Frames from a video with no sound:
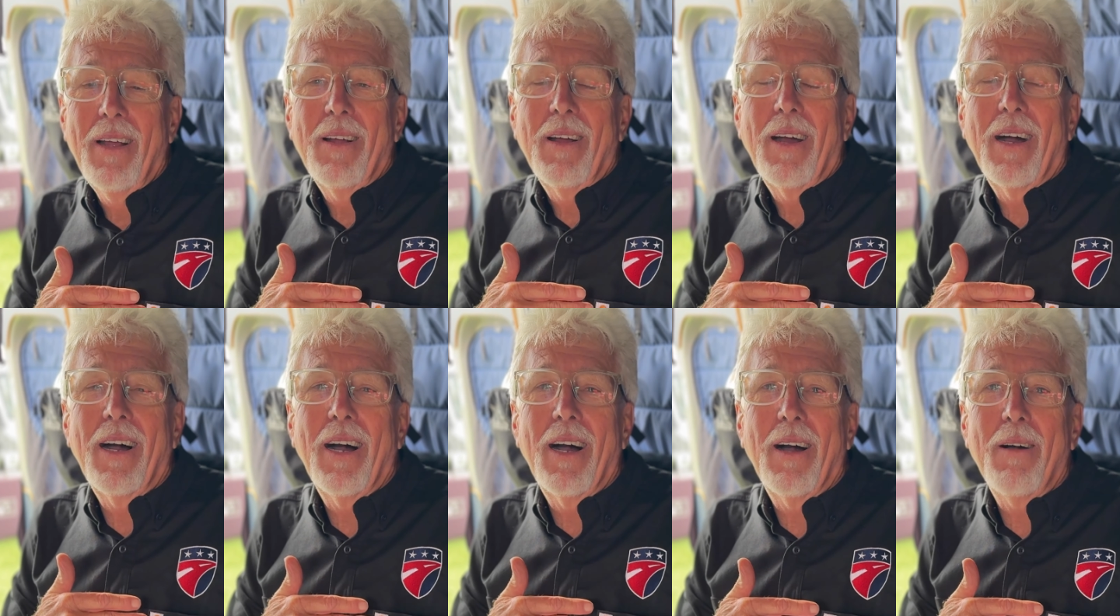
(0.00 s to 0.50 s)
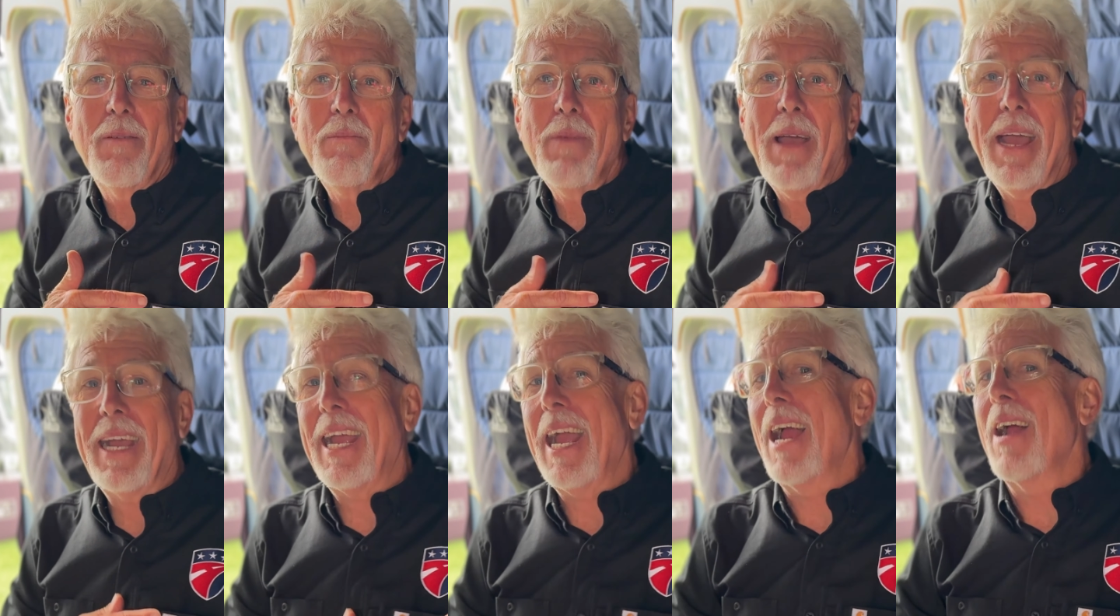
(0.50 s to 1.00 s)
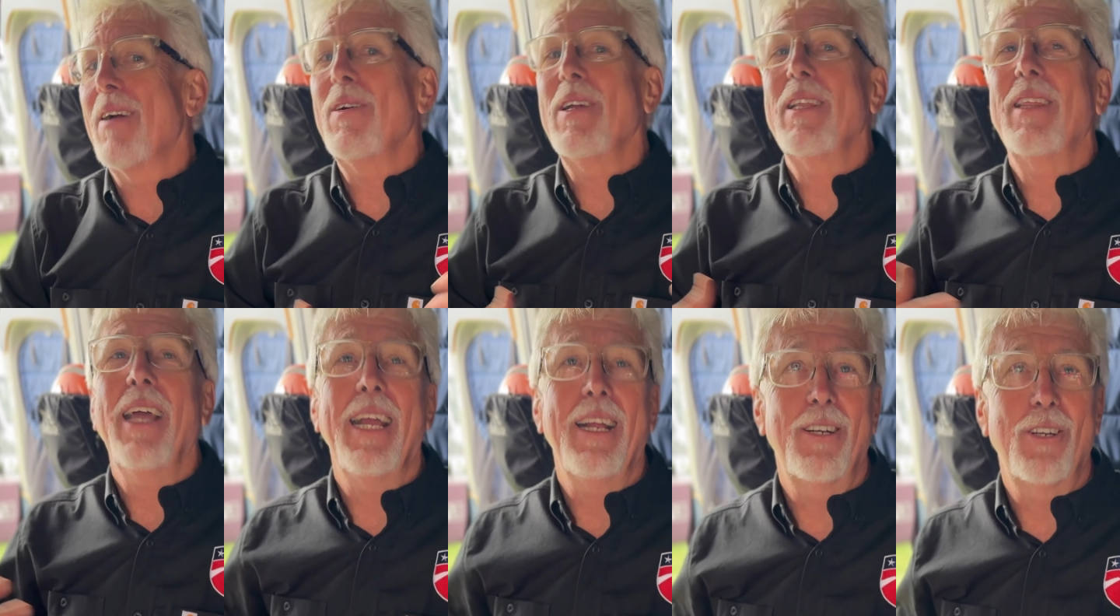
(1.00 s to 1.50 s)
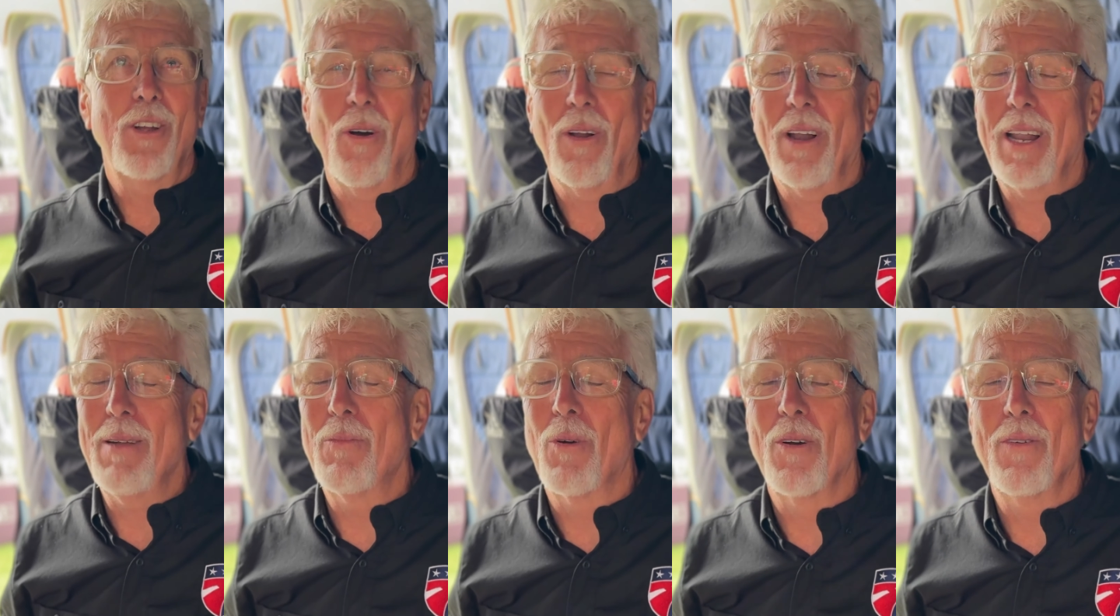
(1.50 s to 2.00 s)
uh, make everything
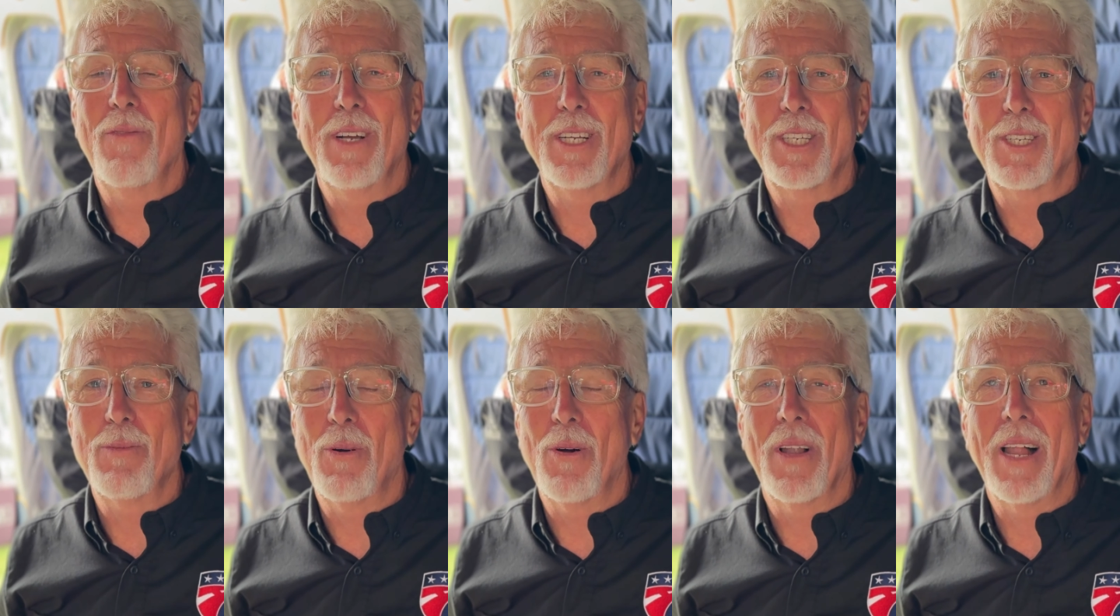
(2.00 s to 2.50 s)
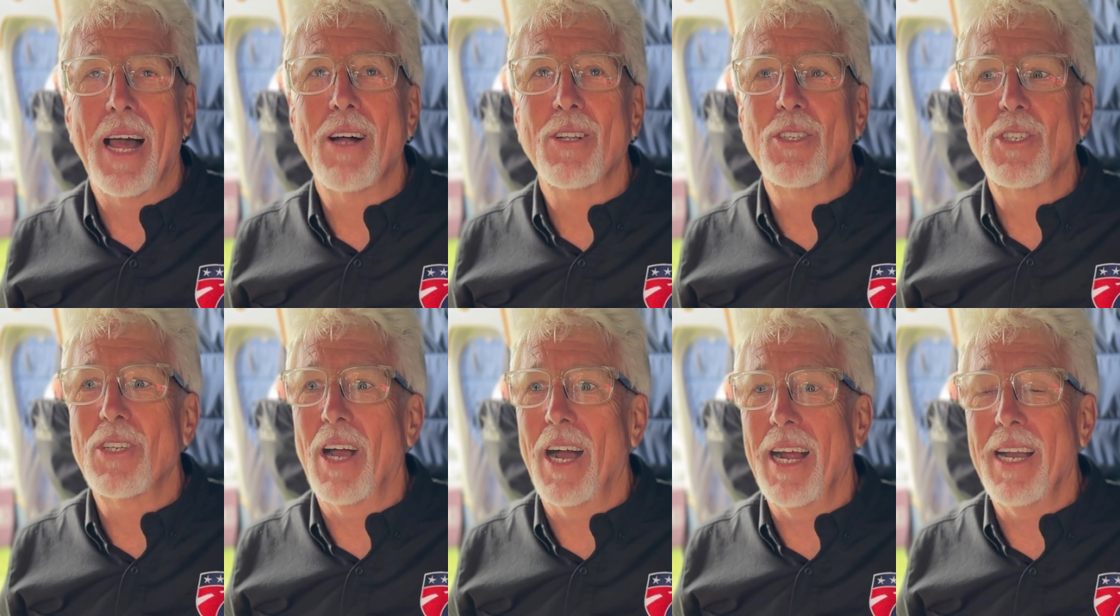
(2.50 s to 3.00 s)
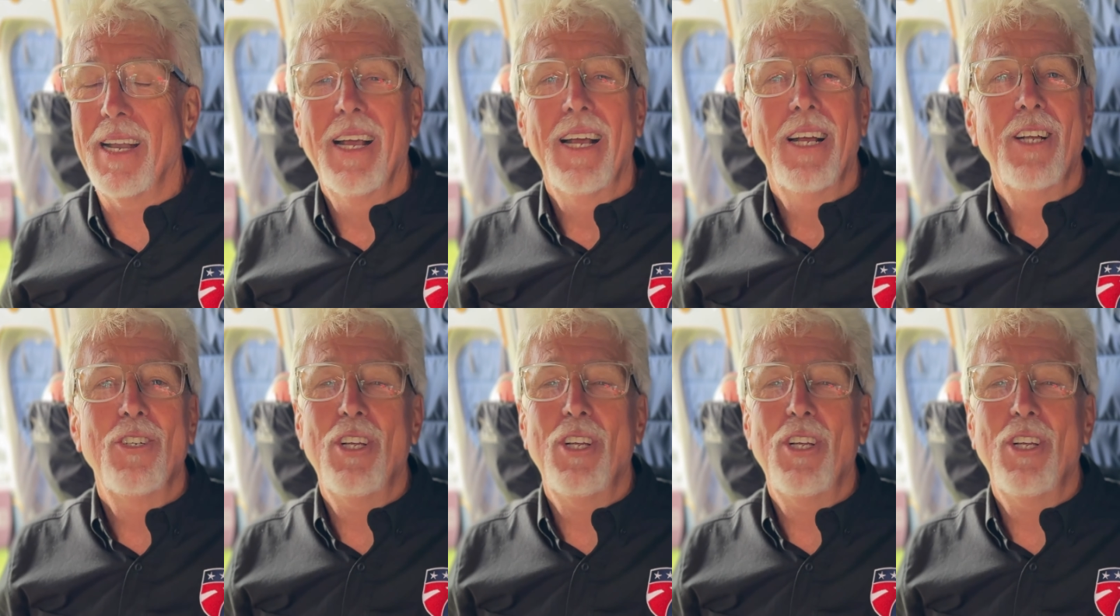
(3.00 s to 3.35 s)
totally more visible outside.